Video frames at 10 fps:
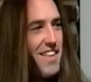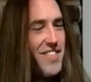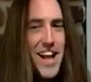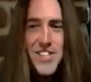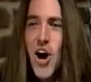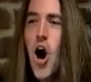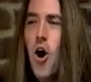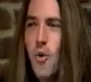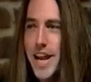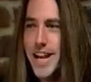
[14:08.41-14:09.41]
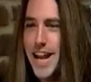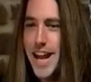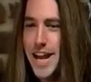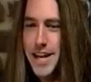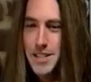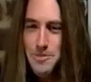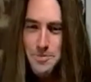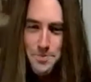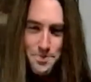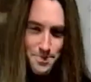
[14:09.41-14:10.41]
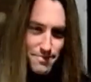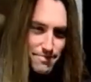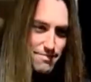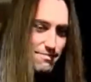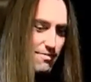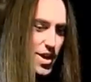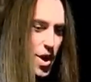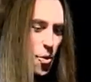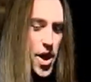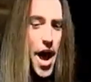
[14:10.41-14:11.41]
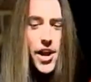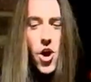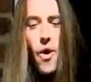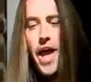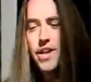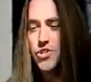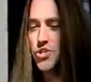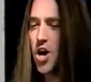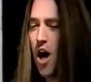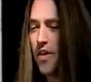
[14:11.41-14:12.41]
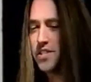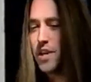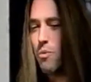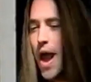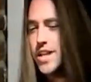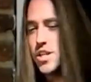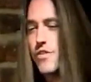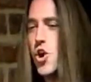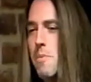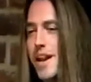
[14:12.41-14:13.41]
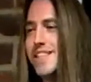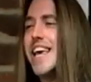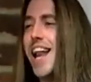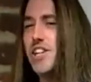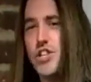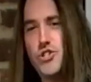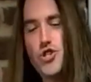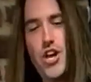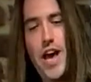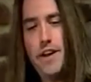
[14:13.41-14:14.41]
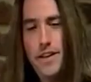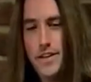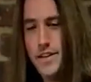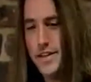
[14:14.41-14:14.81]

That's all we need. We ought to go ahead and just call this the Waste of Human Intelligence channel.